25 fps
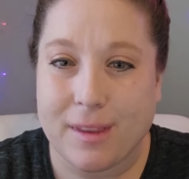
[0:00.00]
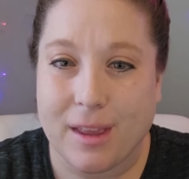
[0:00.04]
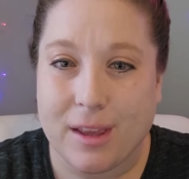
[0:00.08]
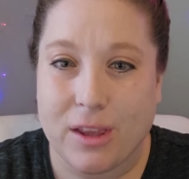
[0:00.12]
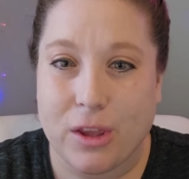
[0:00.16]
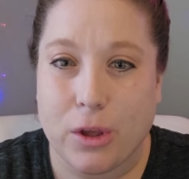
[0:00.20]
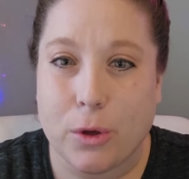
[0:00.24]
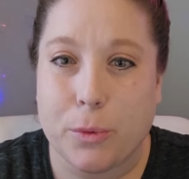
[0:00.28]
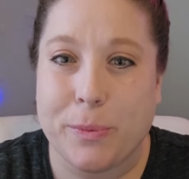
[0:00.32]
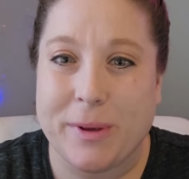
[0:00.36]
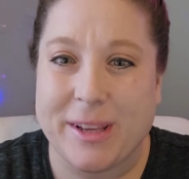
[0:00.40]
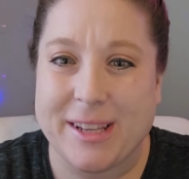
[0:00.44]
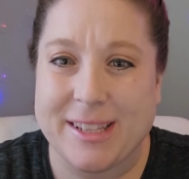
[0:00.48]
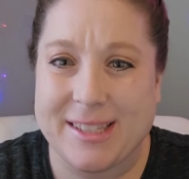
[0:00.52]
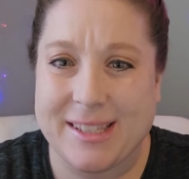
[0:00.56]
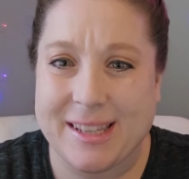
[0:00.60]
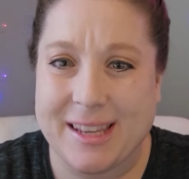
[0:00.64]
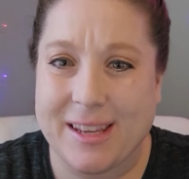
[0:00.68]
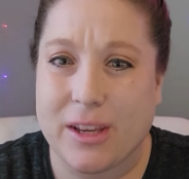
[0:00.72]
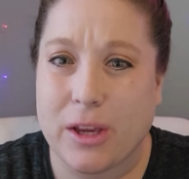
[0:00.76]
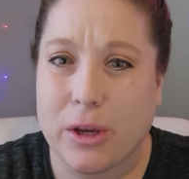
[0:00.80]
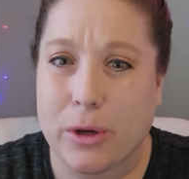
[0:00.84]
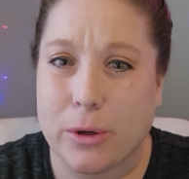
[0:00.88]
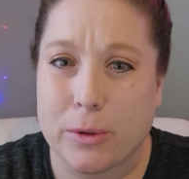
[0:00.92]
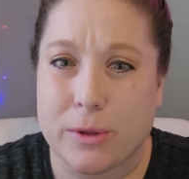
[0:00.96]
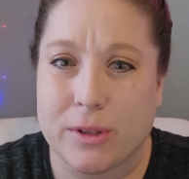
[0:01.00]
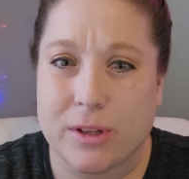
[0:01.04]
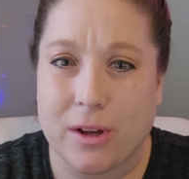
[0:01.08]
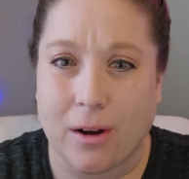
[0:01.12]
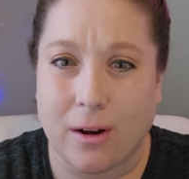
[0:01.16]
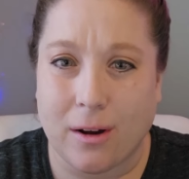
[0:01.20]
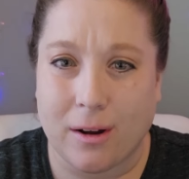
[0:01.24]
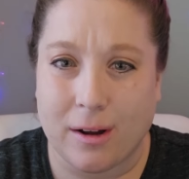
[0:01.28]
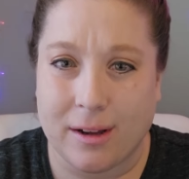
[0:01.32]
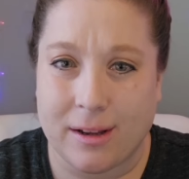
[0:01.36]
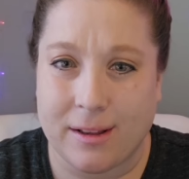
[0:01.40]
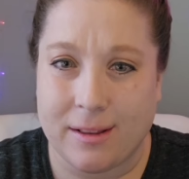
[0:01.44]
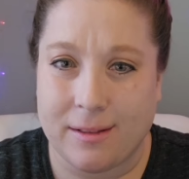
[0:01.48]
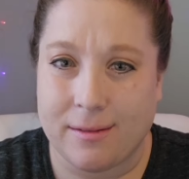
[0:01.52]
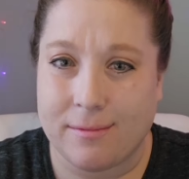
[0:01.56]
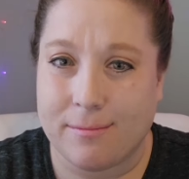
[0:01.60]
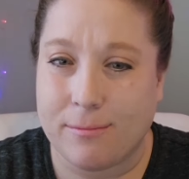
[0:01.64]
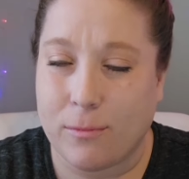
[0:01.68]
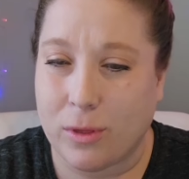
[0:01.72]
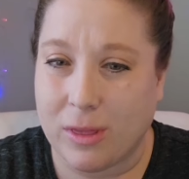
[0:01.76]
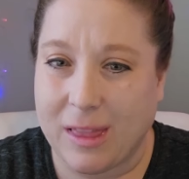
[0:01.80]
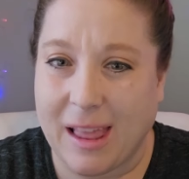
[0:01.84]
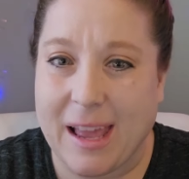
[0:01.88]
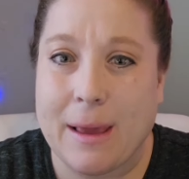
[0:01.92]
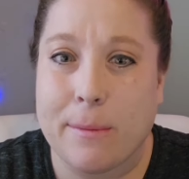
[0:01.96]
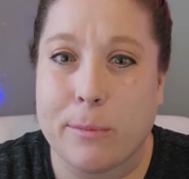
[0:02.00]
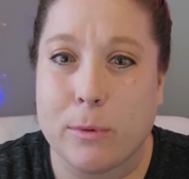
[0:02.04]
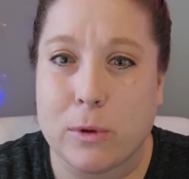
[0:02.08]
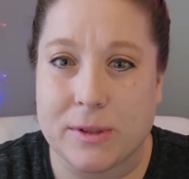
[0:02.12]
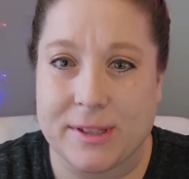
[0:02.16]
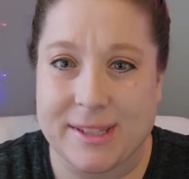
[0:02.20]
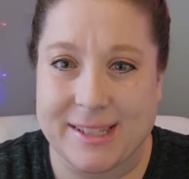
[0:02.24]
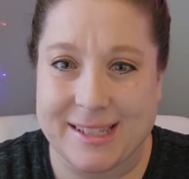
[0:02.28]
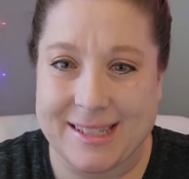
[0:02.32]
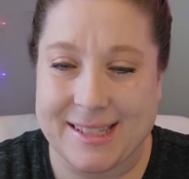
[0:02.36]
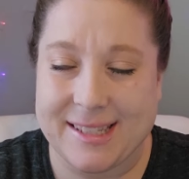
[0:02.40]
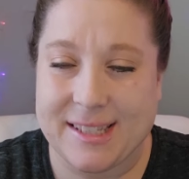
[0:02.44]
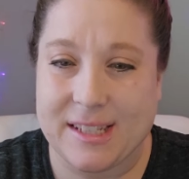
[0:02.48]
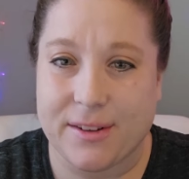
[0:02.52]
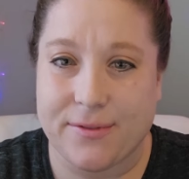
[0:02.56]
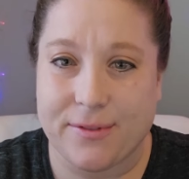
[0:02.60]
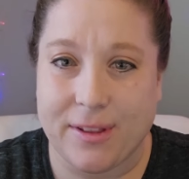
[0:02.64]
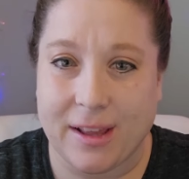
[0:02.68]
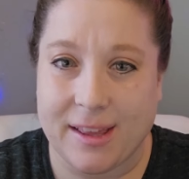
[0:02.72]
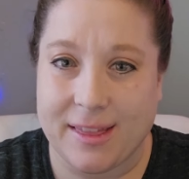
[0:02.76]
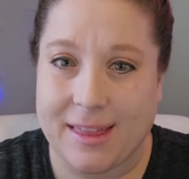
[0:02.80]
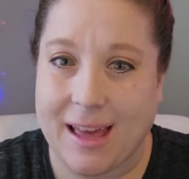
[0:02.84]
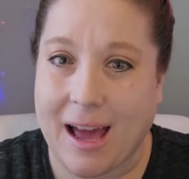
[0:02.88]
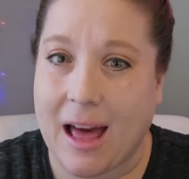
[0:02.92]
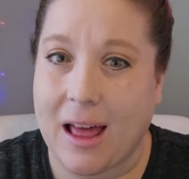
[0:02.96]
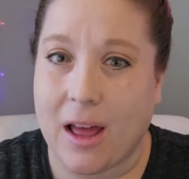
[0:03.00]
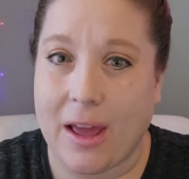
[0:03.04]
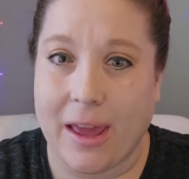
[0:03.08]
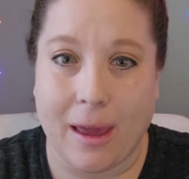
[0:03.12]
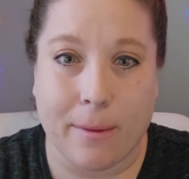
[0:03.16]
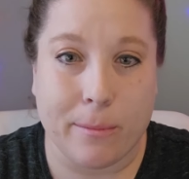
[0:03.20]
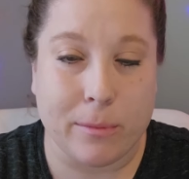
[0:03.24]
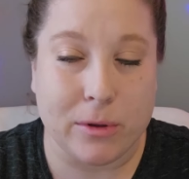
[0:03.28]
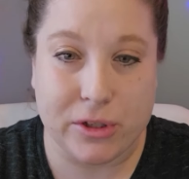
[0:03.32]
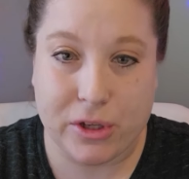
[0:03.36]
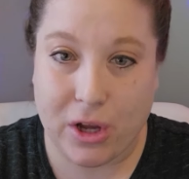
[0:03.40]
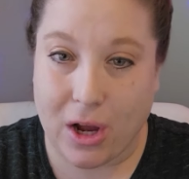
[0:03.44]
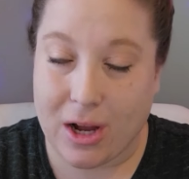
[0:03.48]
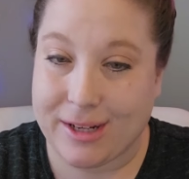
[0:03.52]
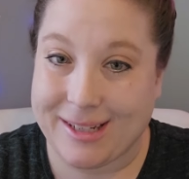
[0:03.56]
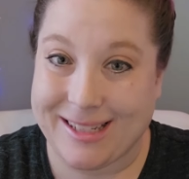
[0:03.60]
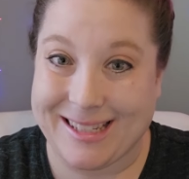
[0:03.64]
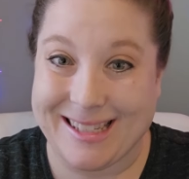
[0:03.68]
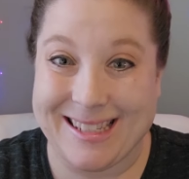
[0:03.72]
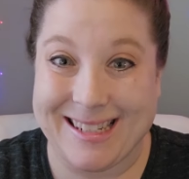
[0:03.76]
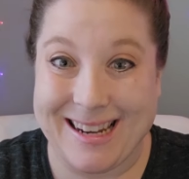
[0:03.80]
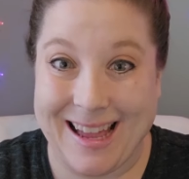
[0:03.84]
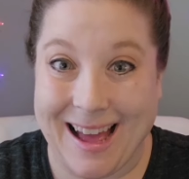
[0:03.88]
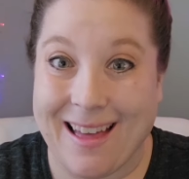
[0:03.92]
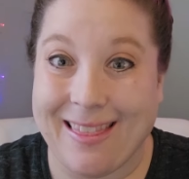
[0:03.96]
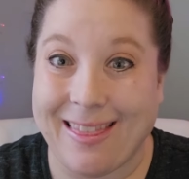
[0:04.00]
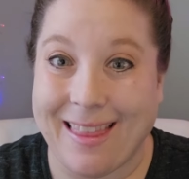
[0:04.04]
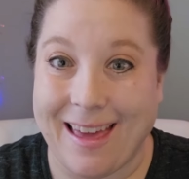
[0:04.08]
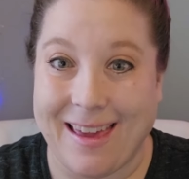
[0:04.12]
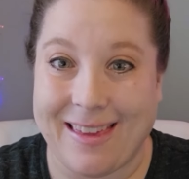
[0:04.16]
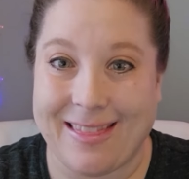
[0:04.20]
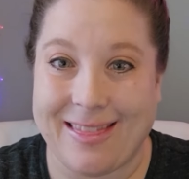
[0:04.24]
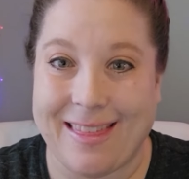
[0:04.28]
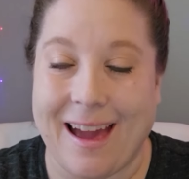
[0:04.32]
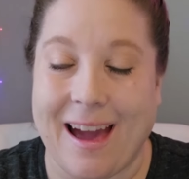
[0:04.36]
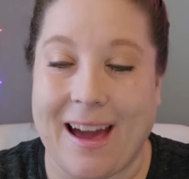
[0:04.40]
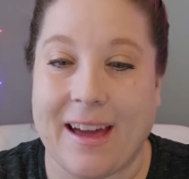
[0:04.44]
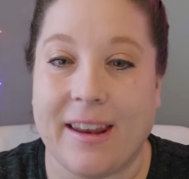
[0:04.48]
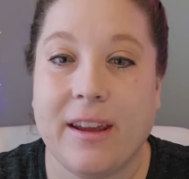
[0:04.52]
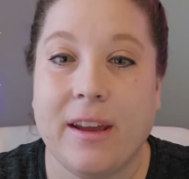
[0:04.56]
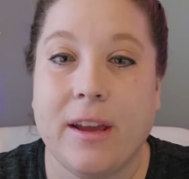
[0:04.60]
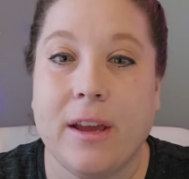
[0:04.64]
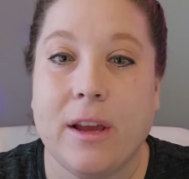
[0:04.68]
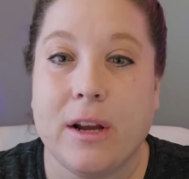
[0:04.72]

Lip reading: UPC codes on labels and stuff like that. Amazon does not like that.